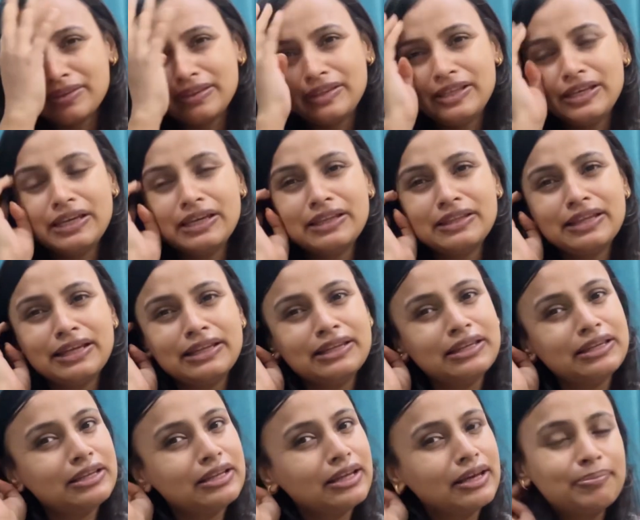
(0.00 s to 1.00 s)
They,
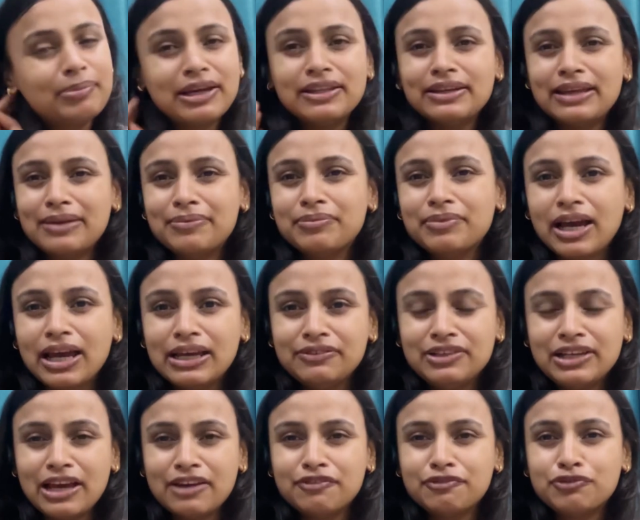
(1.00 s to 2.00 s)
then by the time I
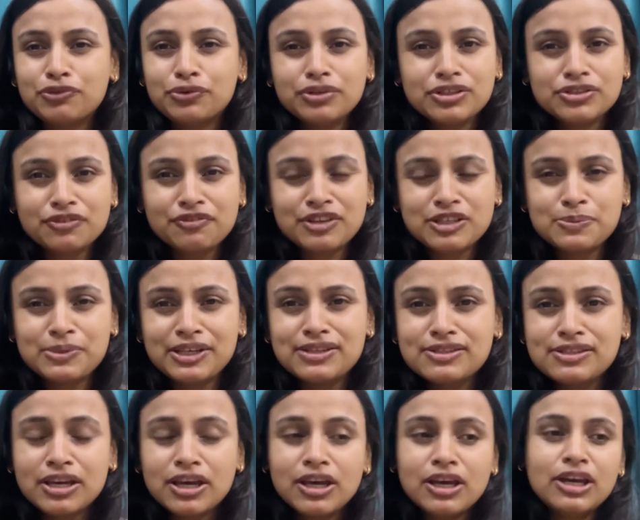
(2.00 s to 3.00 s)
will have four years of
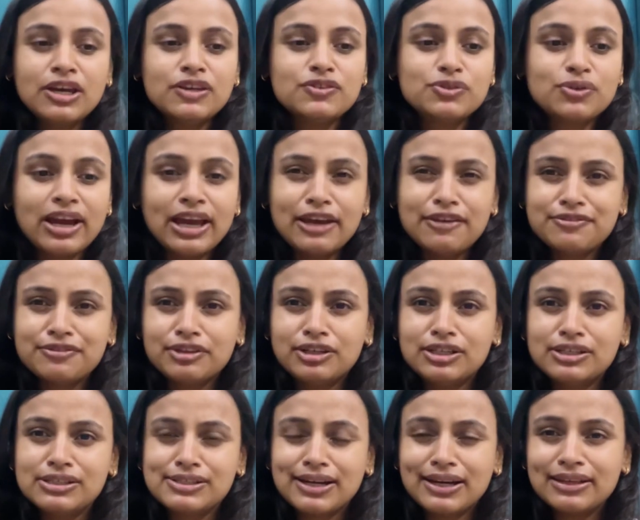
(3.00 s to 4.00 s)
experience. So I have
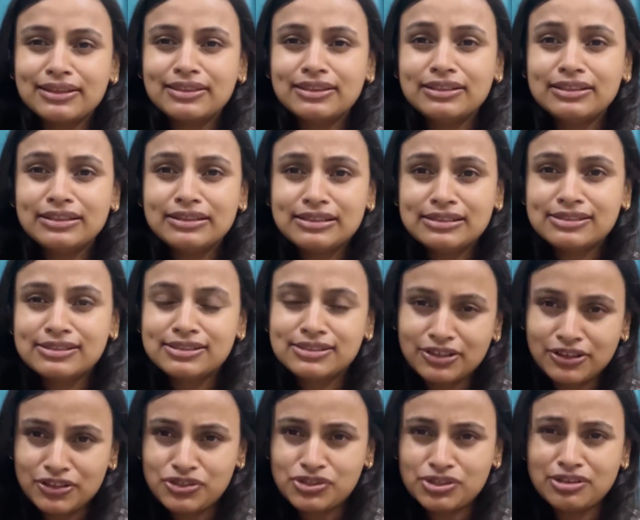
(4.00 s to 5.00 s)
uh, started the, this
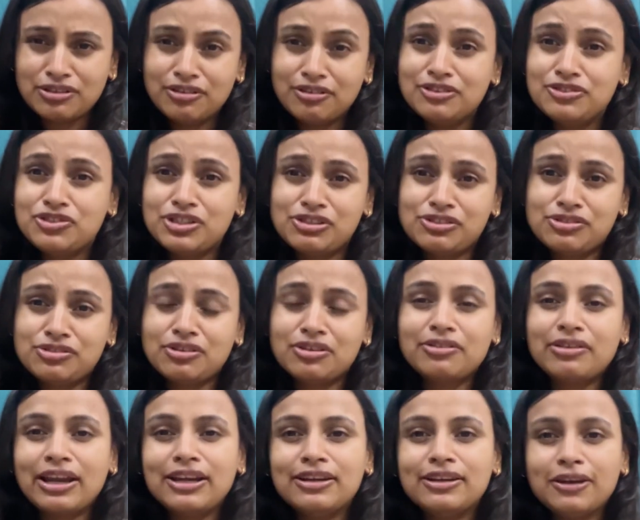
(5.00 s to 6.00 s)
search just
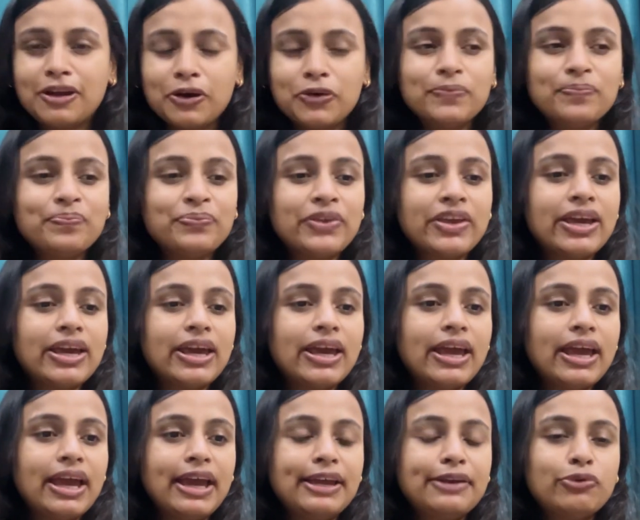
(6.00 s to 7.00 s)
right now,
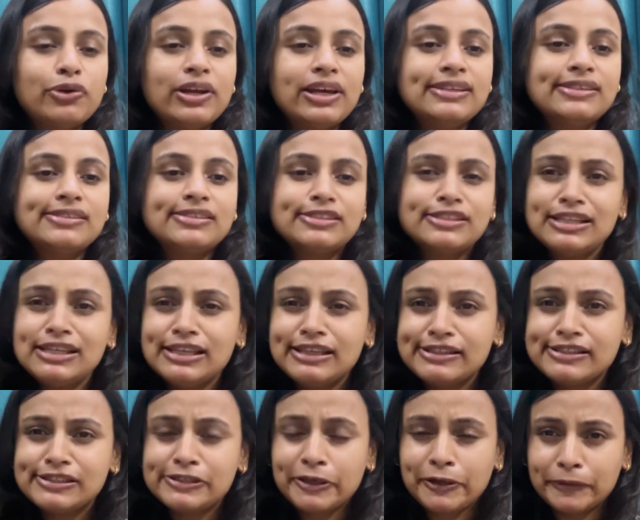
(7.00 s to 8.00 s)
and what I see
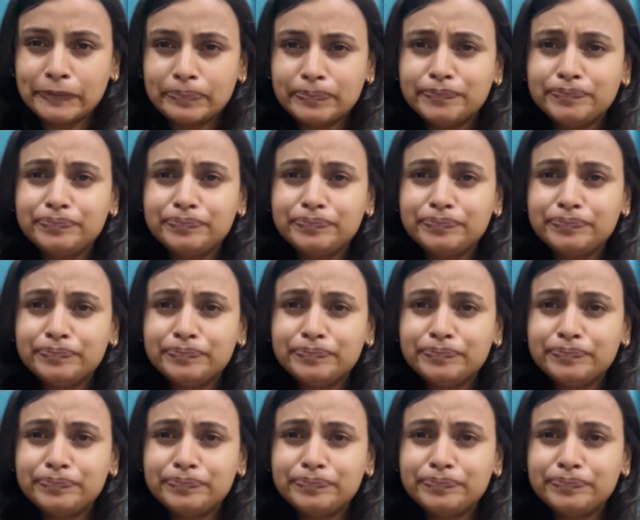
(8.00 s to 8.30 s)
is uh,